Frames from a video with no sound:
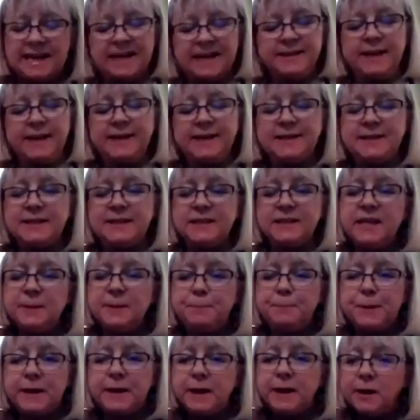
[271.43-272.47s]
They
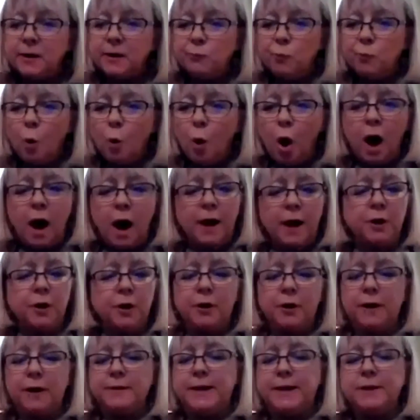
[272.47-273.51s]
steep it in
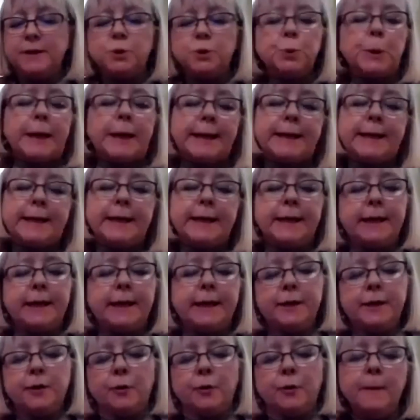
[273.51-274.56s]
water and they drink
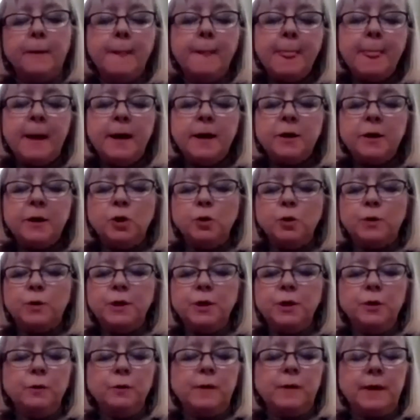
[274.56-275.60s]
it, or you can
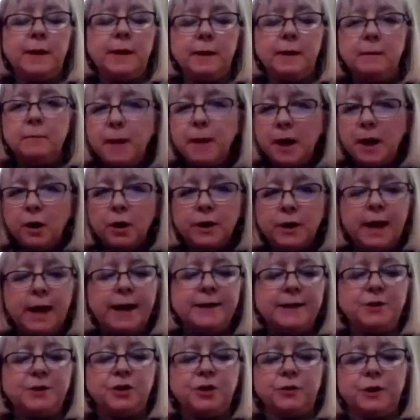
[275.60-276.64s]
use it in marinades.